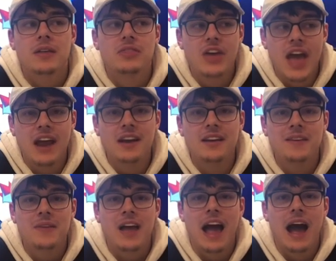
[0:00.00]
Then,
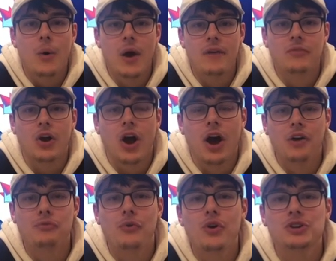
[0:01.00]
however,
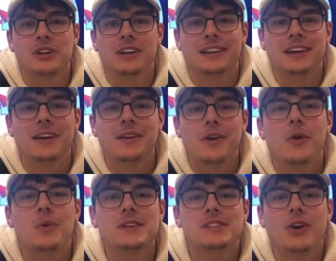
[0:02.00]
unfortunately,
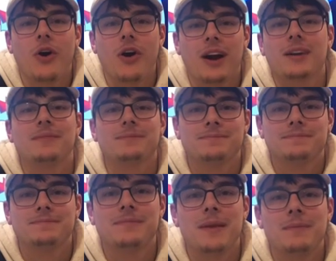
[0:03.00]
we score.
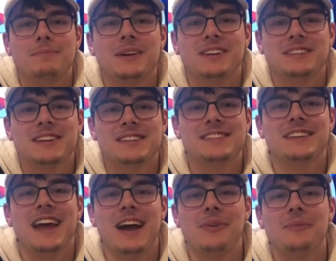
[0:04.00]
But it doesn't
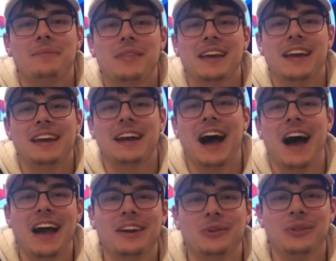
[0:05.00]
count, and
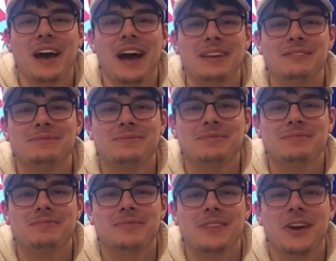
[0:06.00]
I knew that.
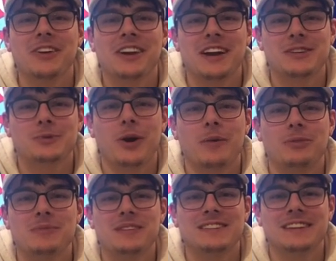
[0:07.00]
The other guys were
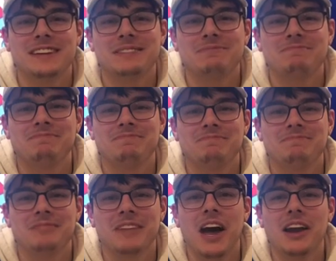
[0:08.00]
optimistic.
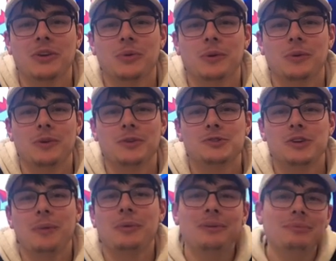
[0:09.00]
I knew we were in
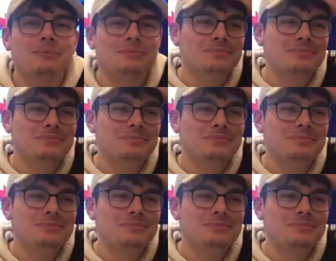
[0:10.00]
trouble.